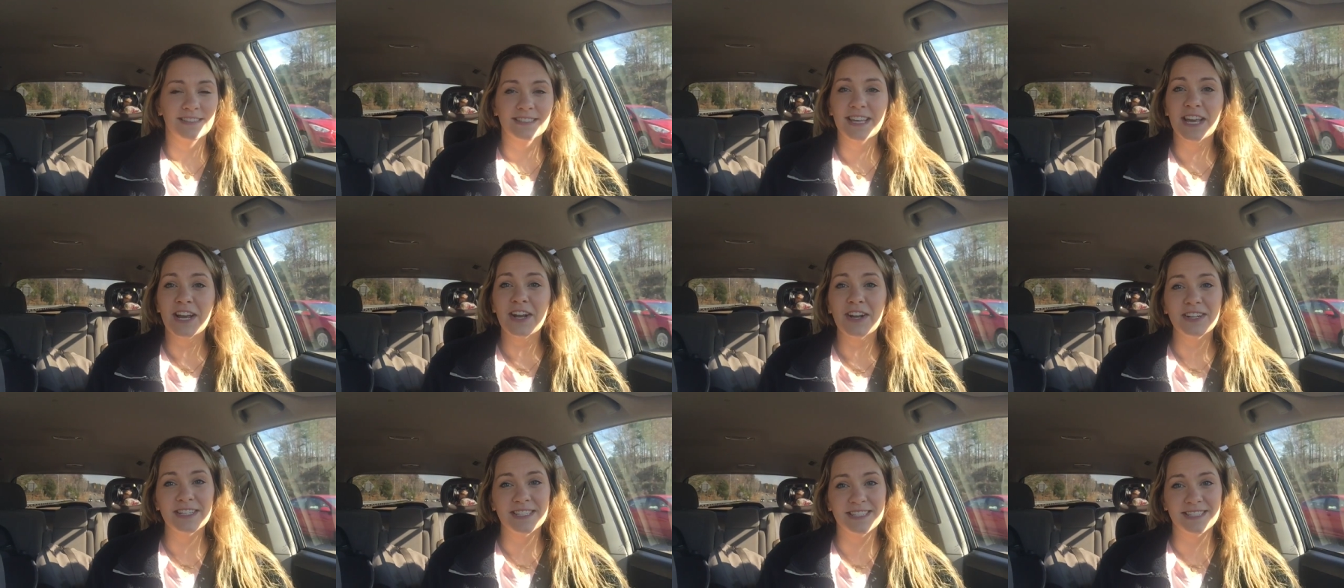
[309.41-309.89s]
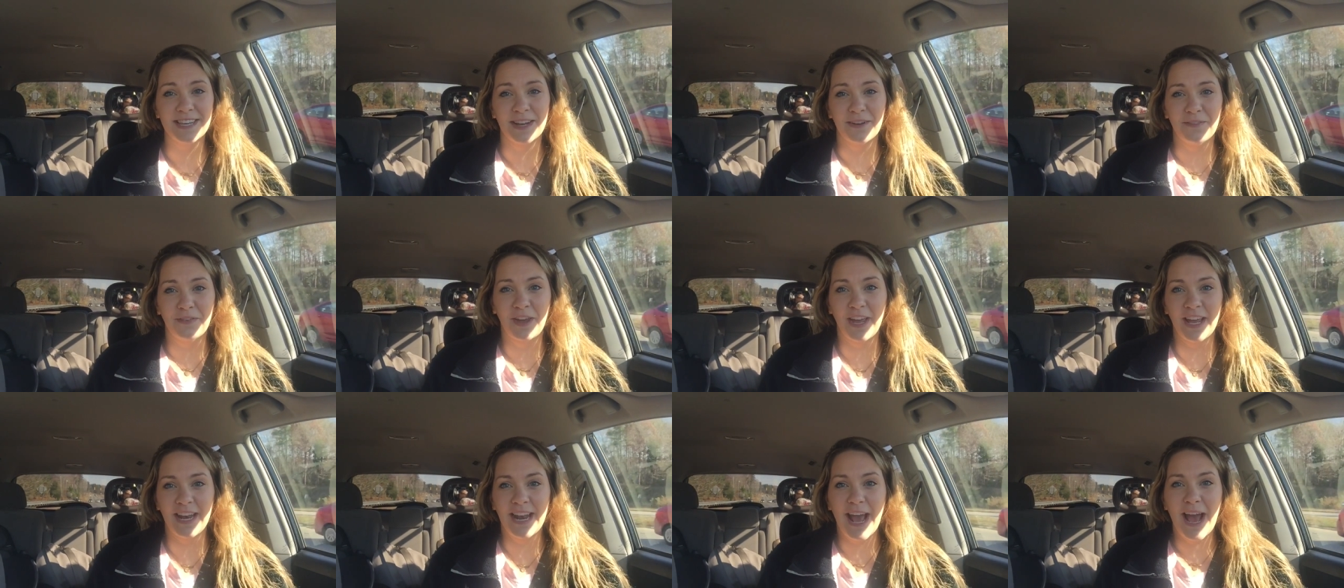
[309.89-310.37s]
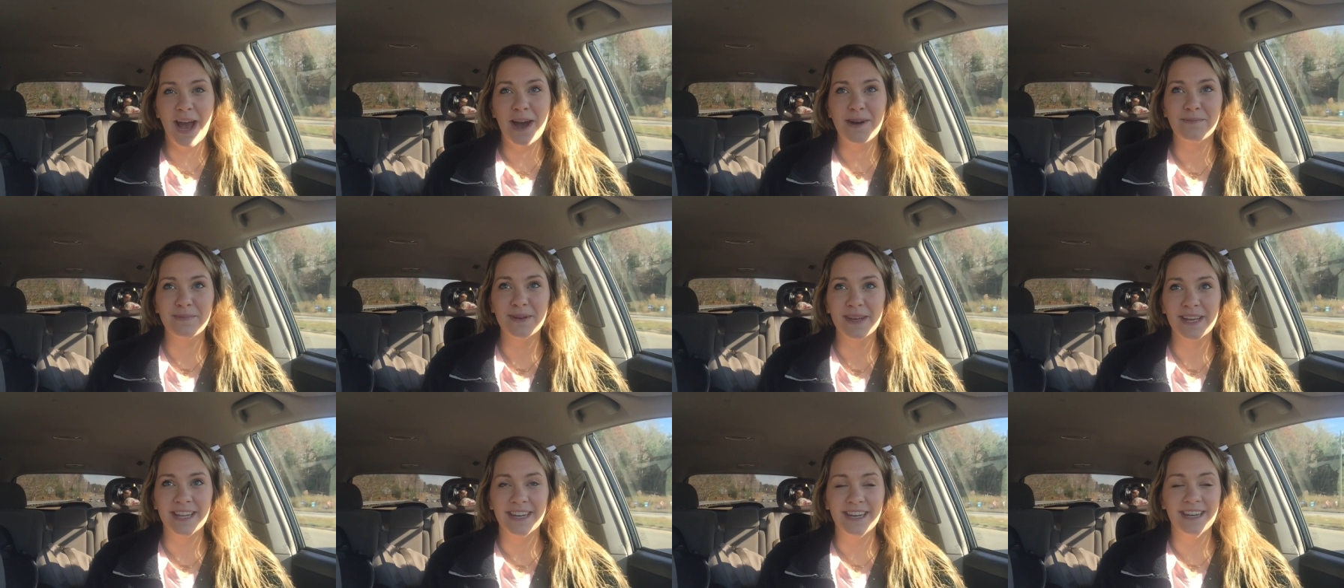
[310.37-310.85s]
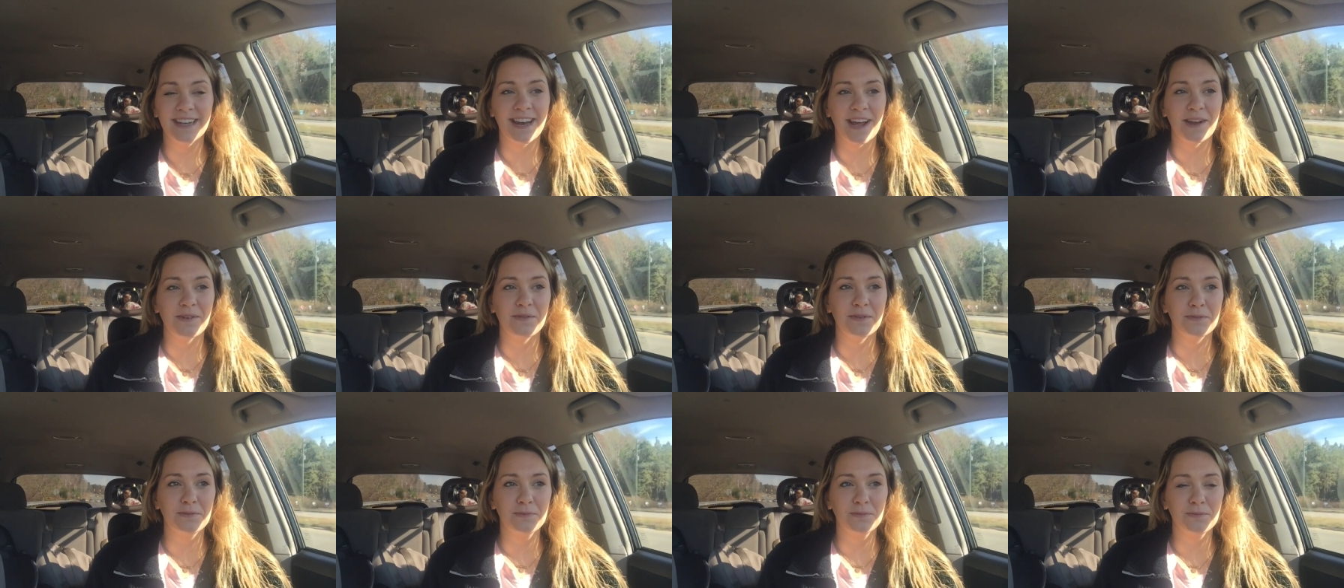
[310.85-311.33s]
scary stuff can happen and
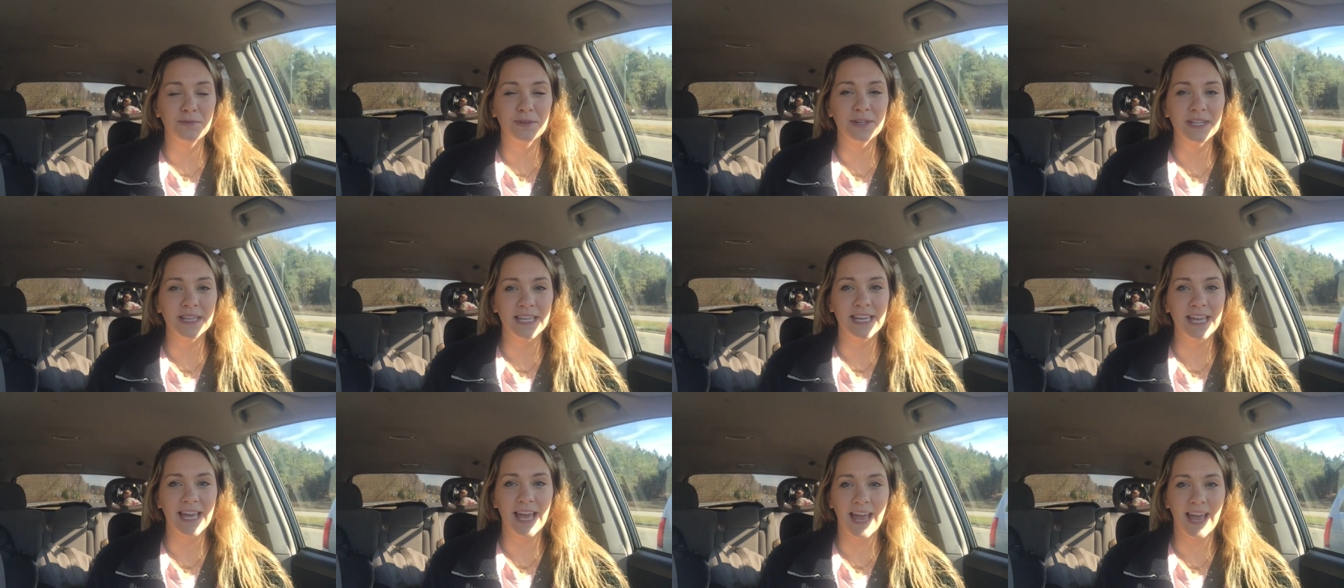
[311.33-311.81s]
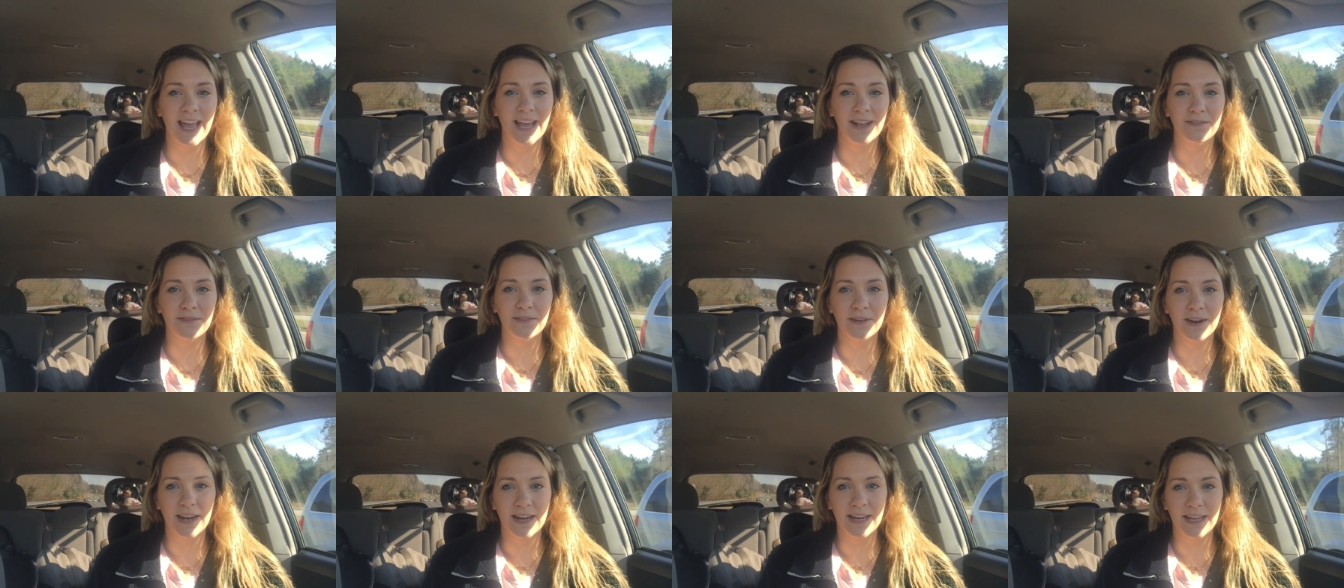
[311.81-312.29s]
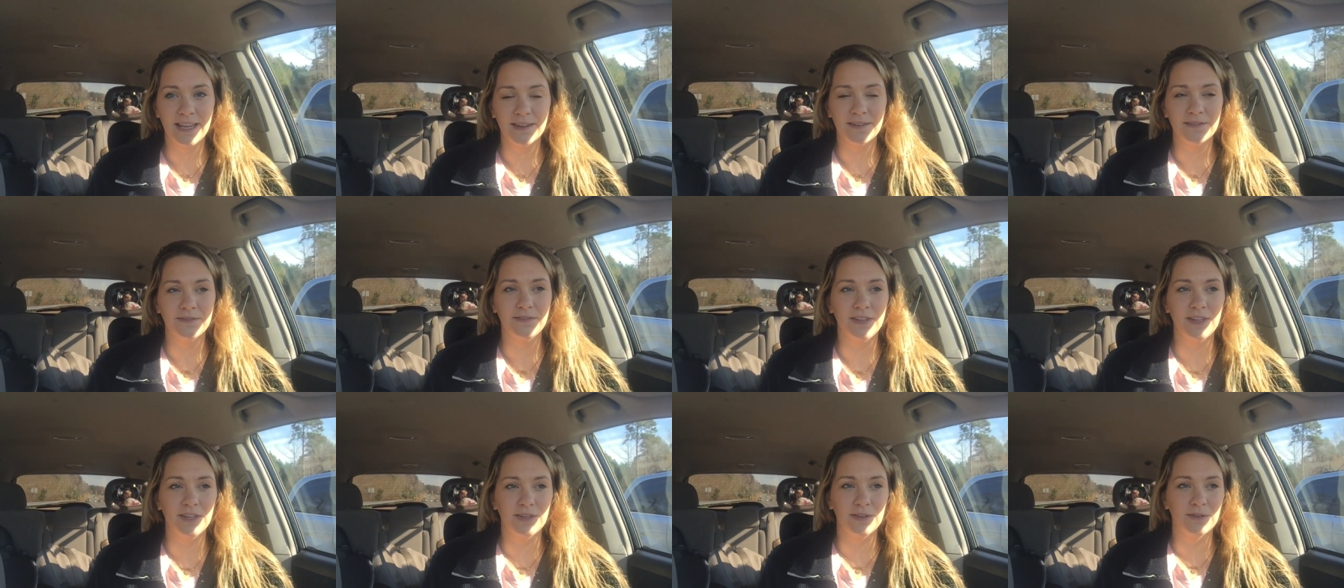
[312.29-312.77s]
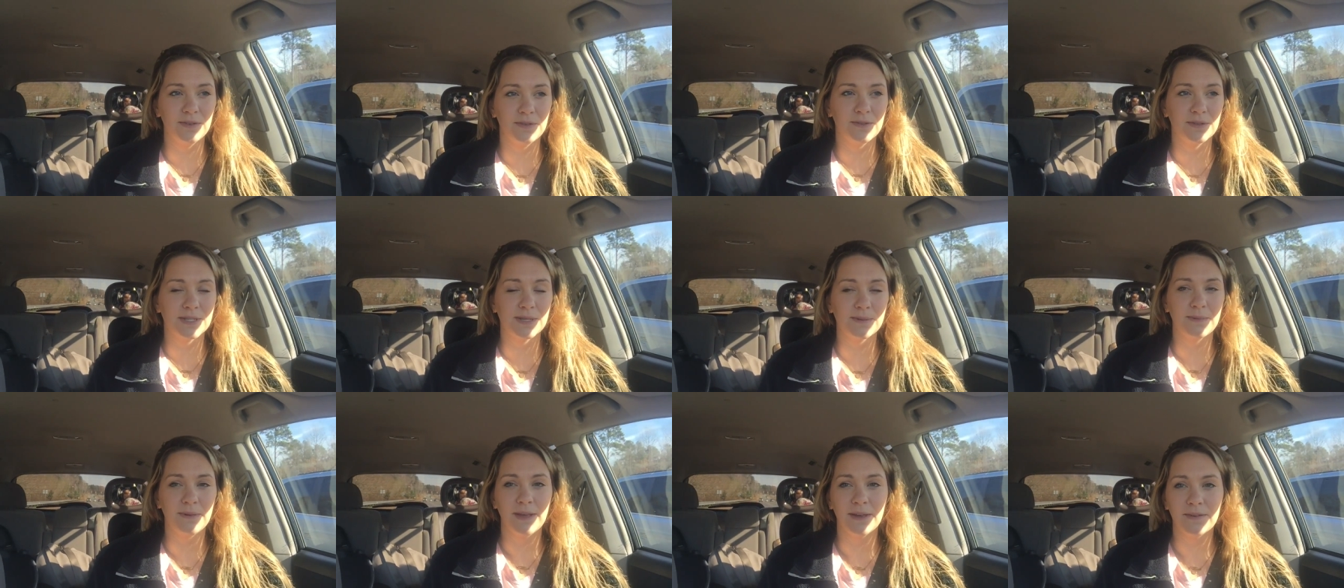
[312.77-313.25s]
I would really hate for any of
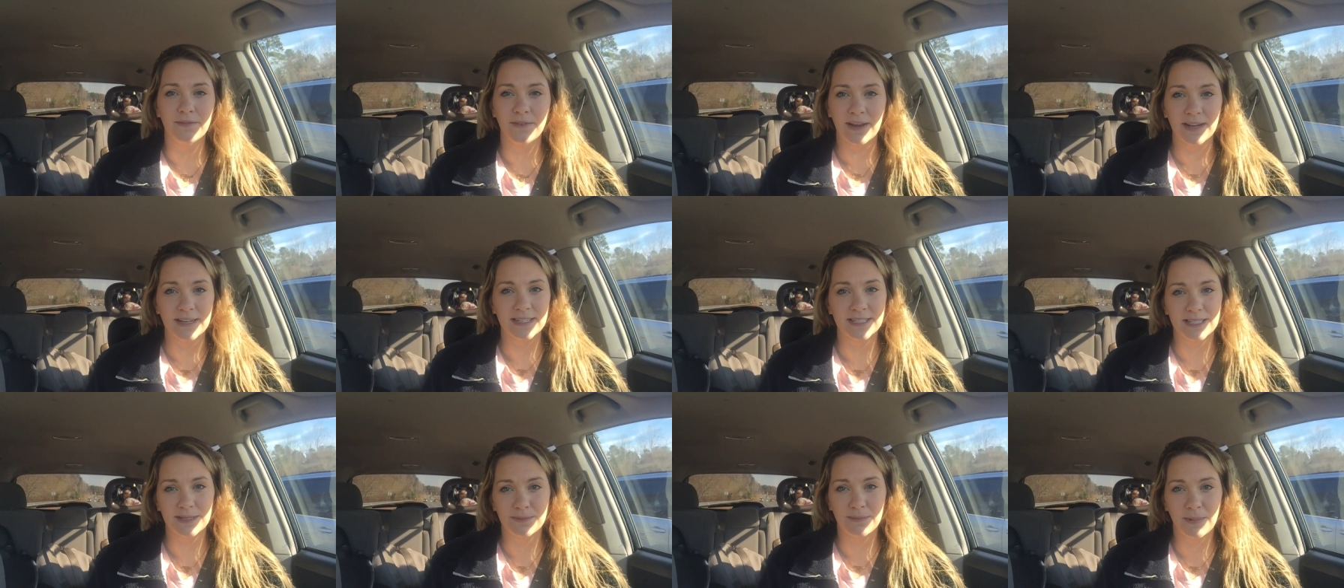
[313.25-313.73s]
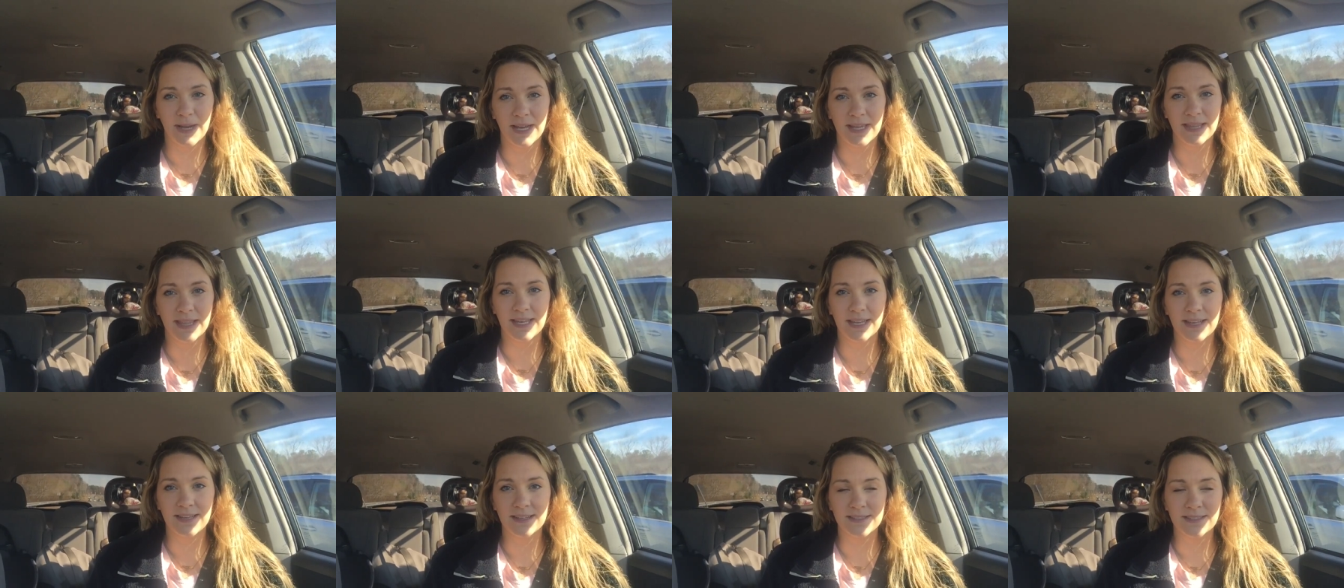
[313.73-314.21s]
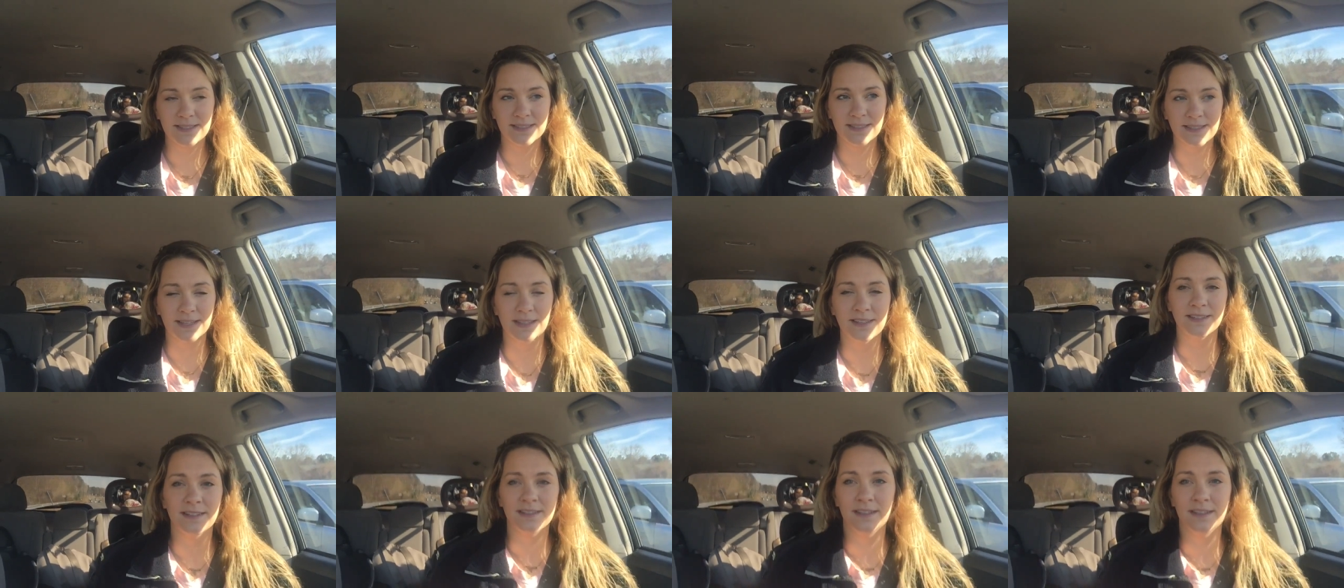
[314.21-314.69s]
you to be affected by this.